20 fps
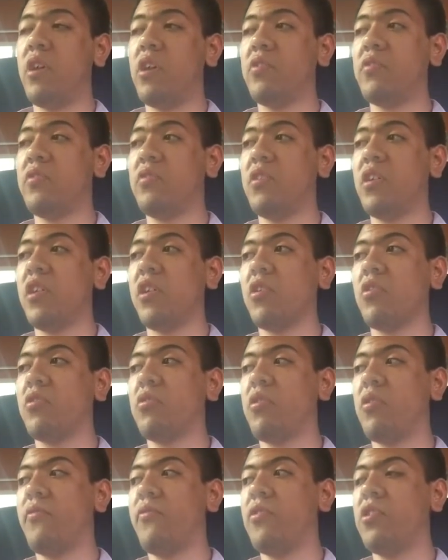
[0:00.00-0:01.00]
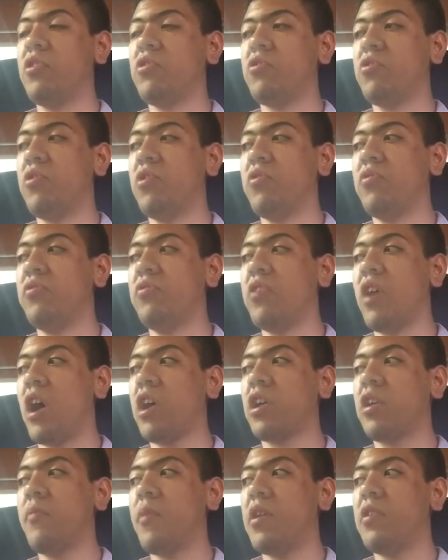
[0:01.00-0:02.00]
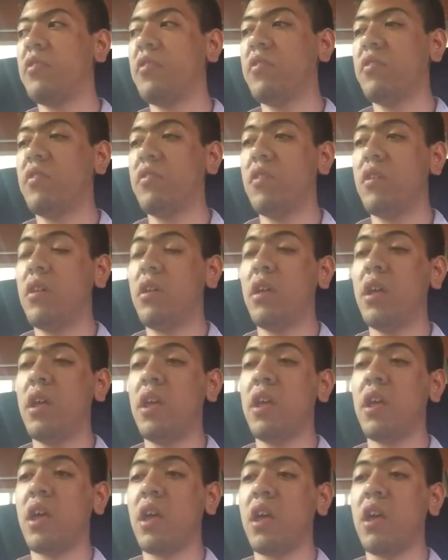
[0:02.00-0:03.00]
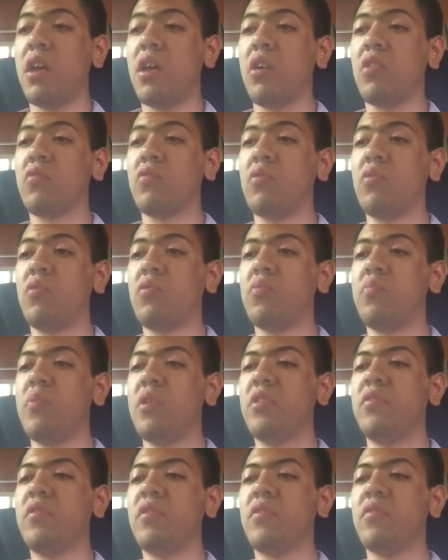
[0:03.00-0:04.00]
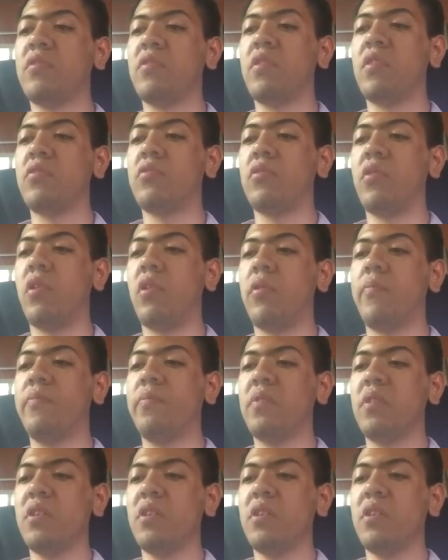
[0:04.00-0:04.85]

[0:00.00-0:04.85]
sending us a finished documented into his meeting center.